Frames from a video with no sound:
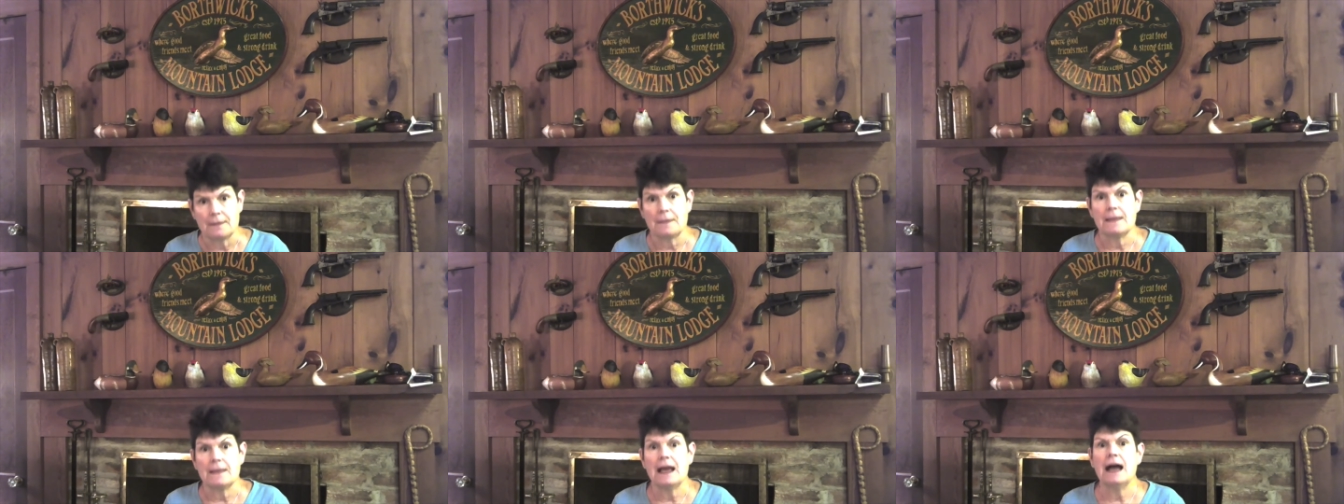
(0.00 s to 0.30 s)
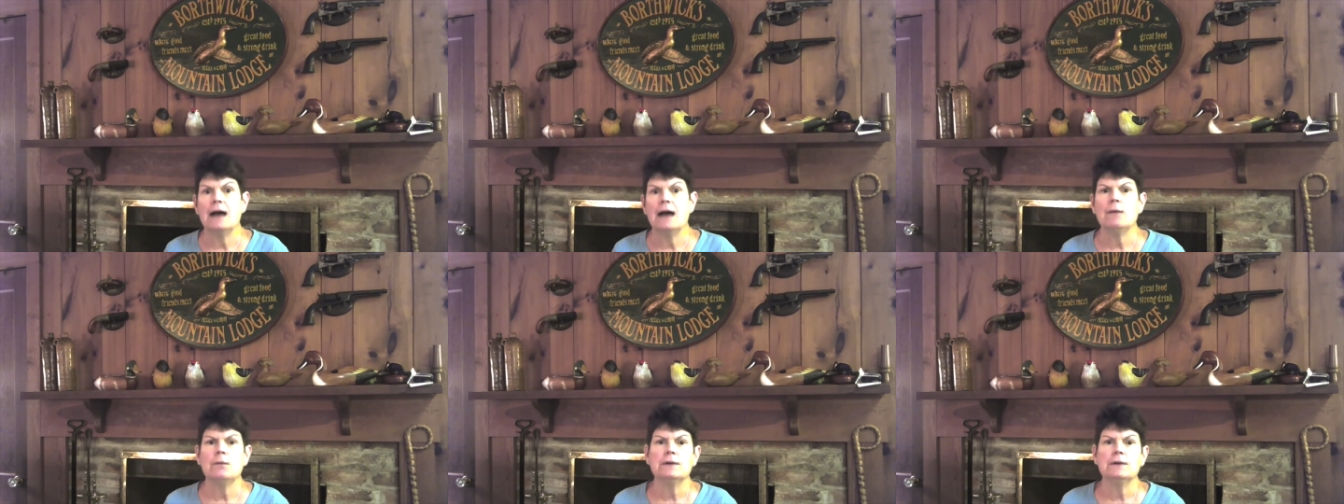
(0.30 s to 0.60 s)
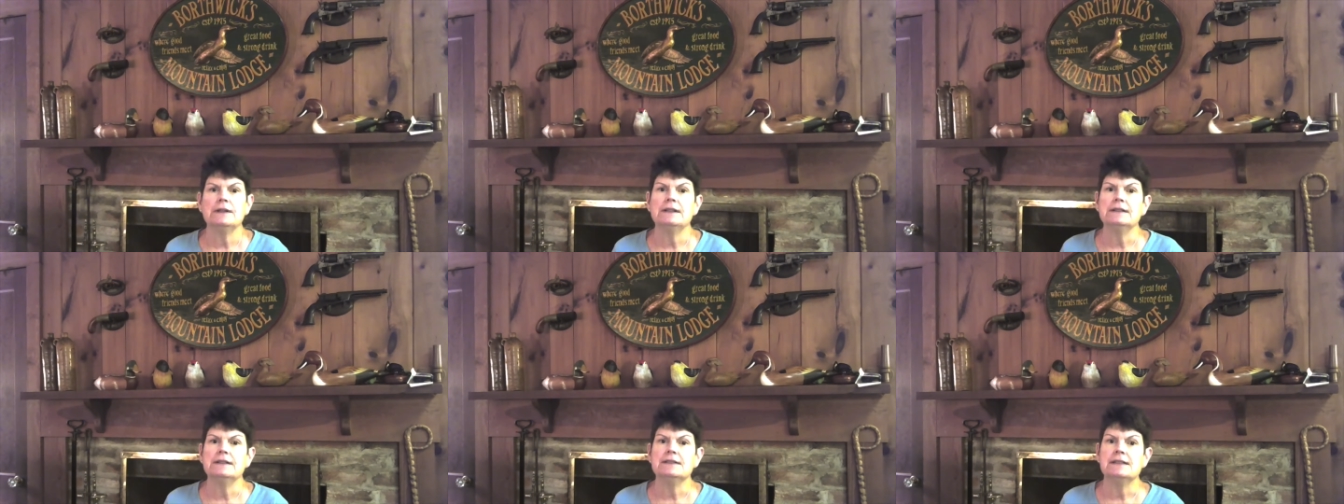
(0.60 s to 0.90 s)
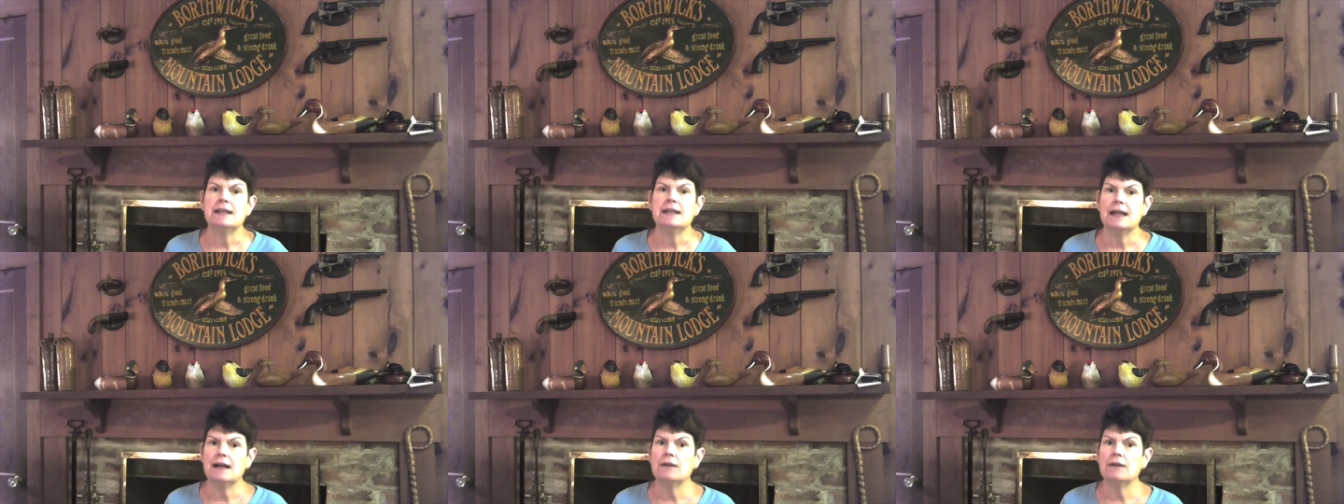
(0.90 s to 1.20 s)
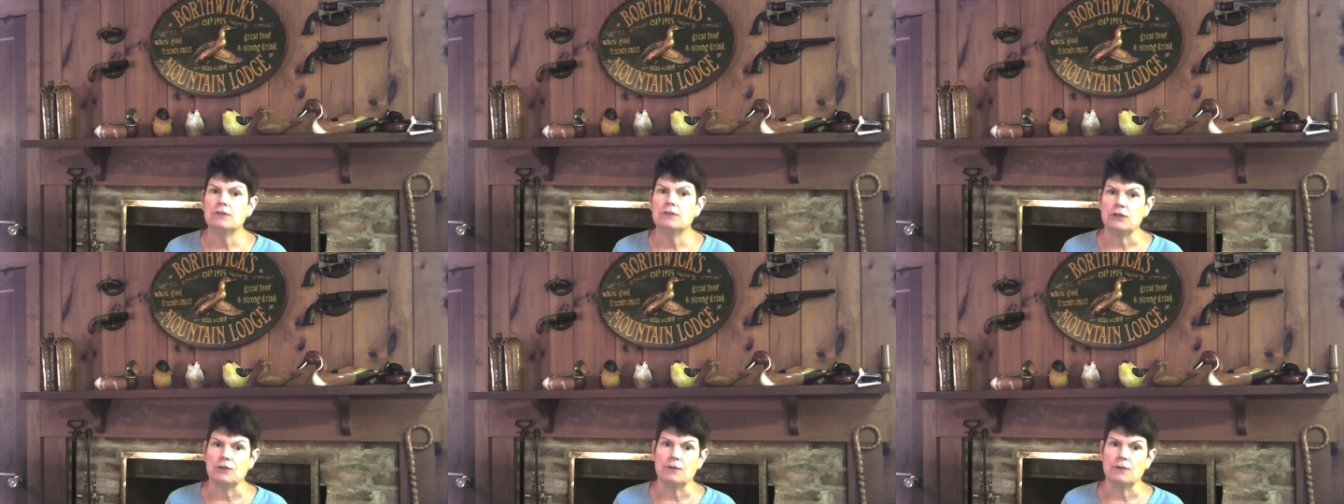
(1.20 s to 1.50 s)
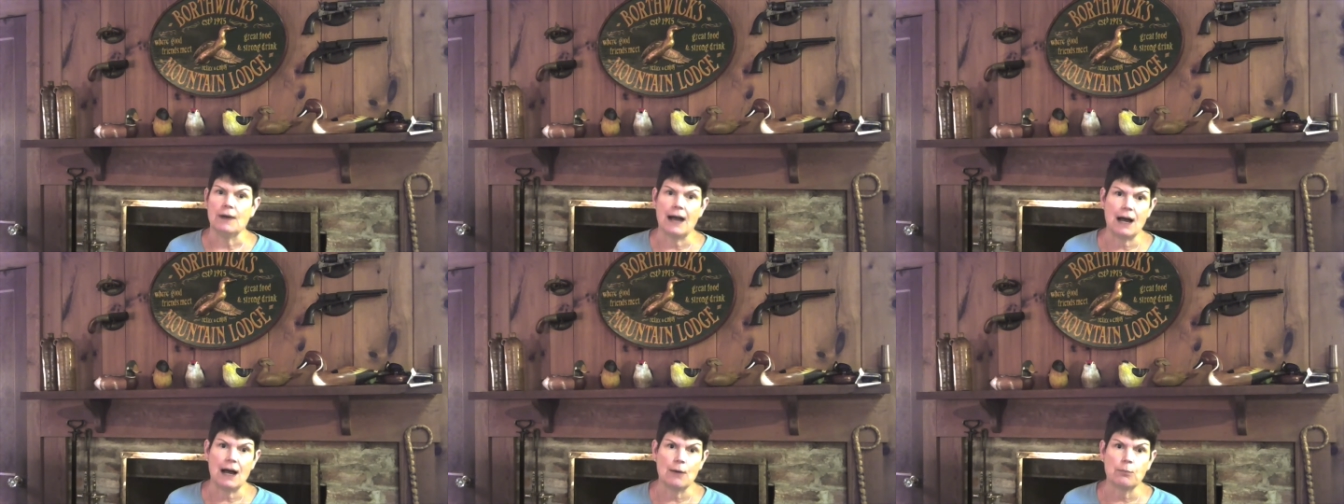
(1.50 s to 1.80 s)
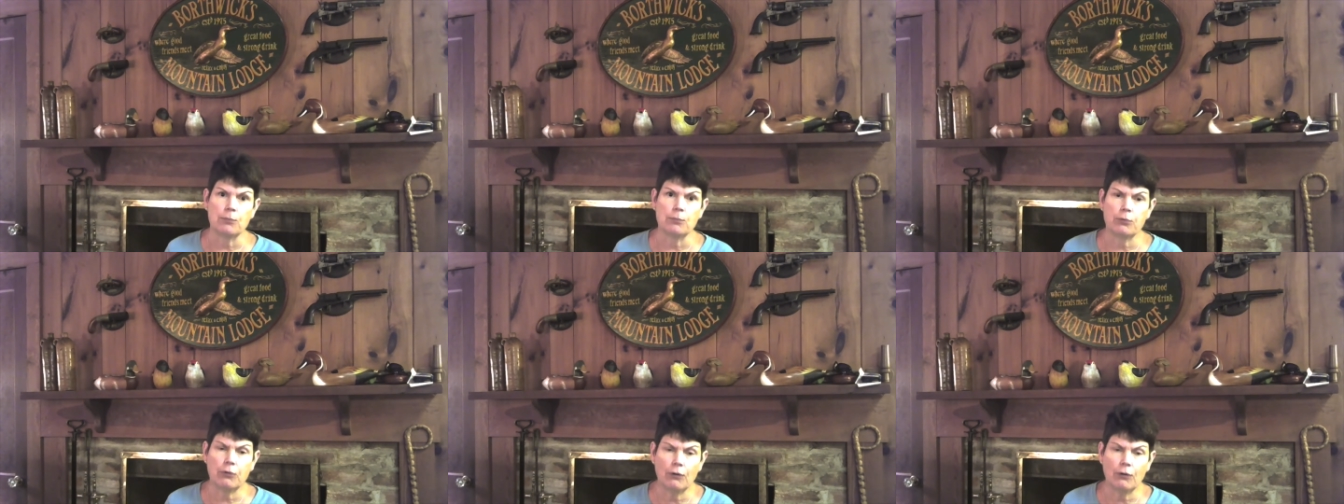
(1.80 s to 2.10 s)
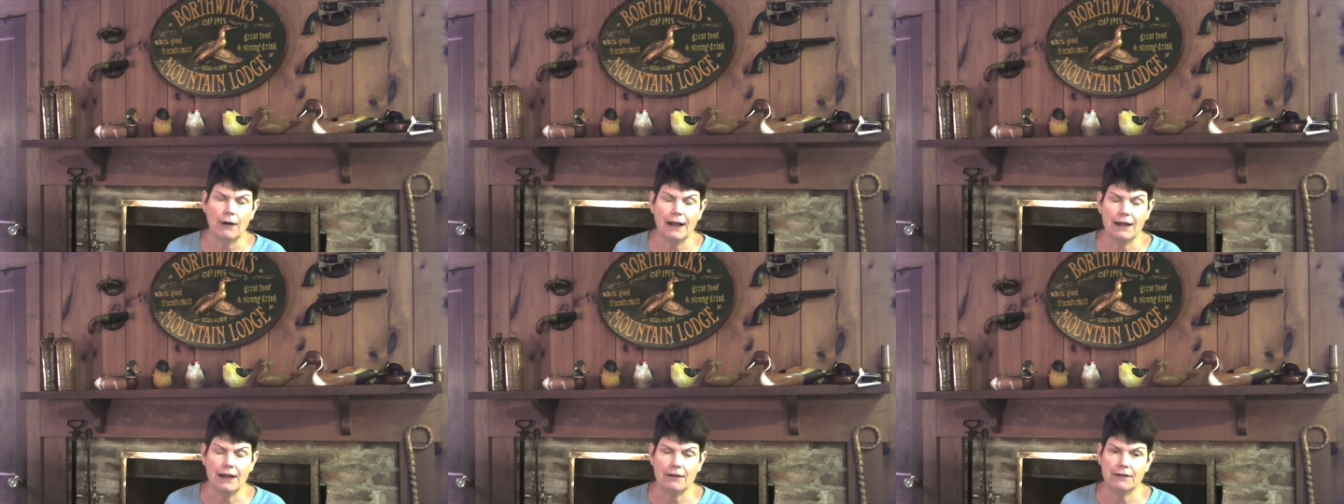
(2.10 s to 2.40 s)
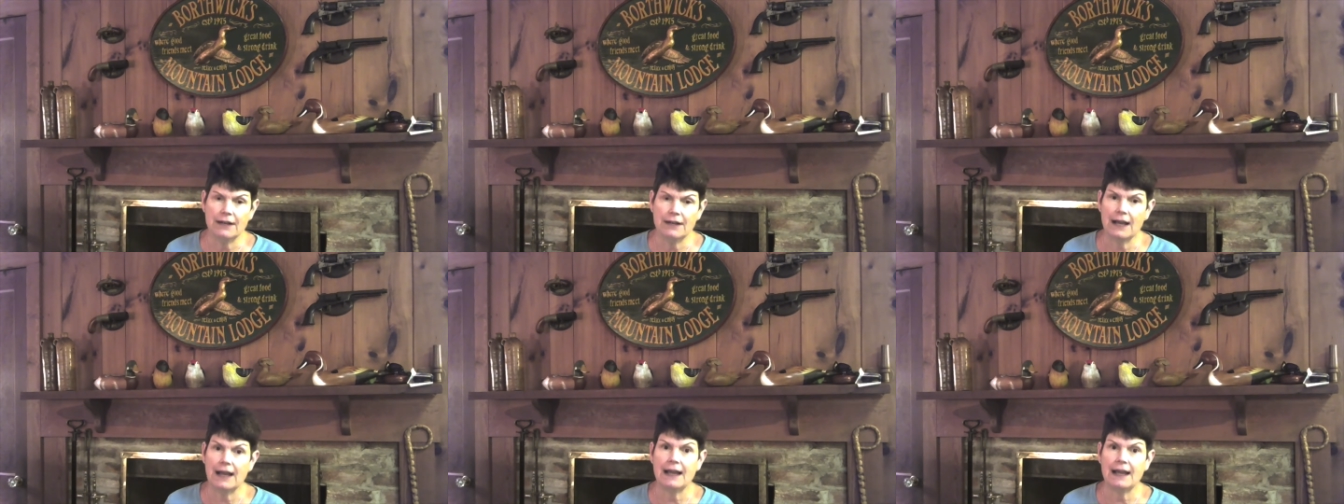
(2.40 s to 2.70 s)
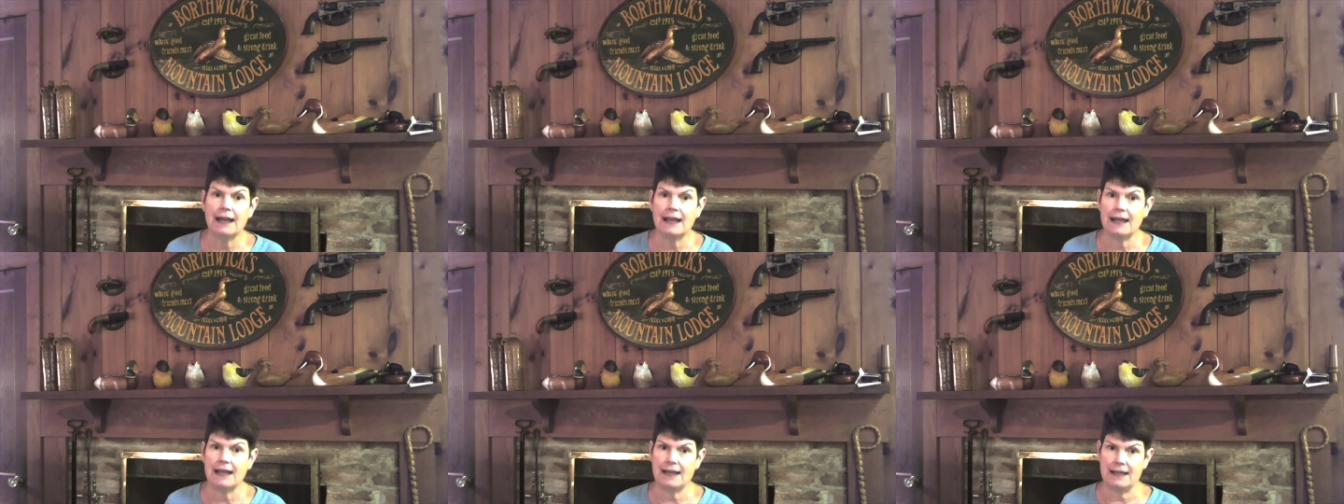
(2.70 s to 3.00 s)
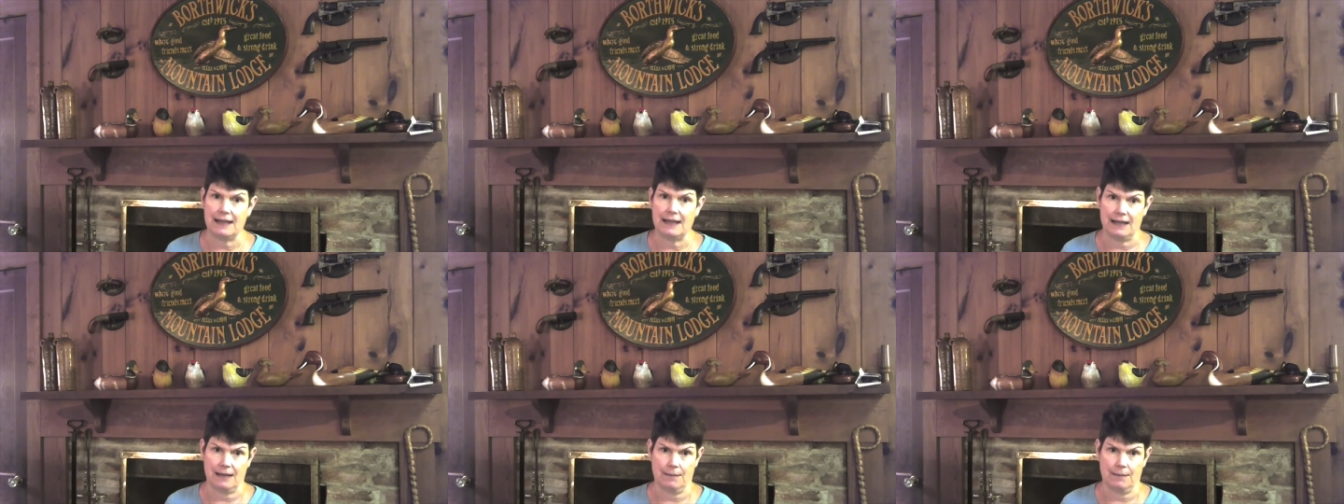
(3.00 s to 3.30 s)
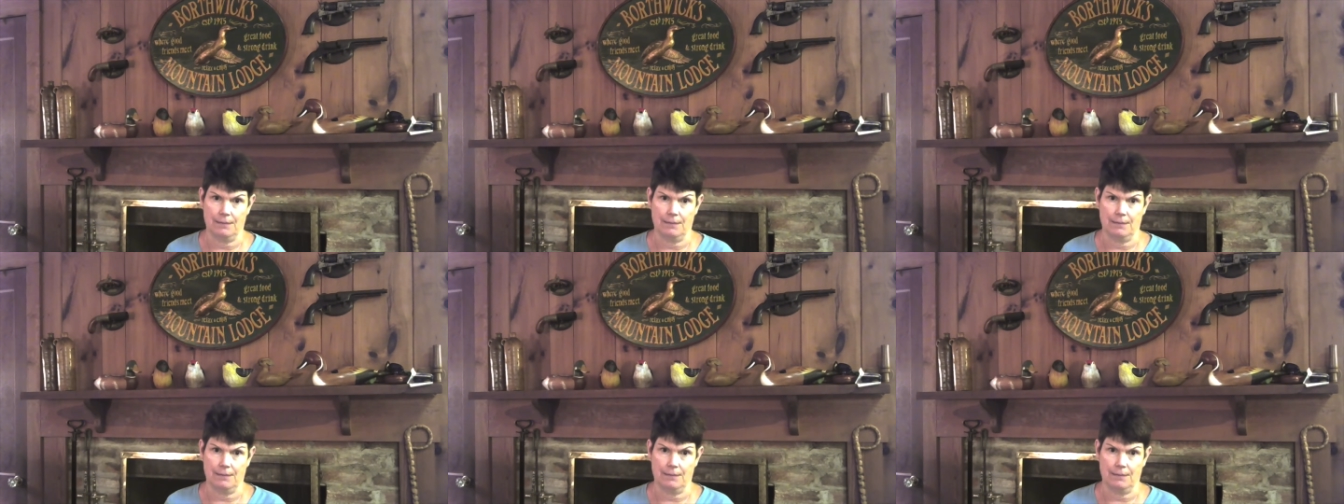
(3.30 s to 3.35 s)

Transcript: I want to tell you how proud I am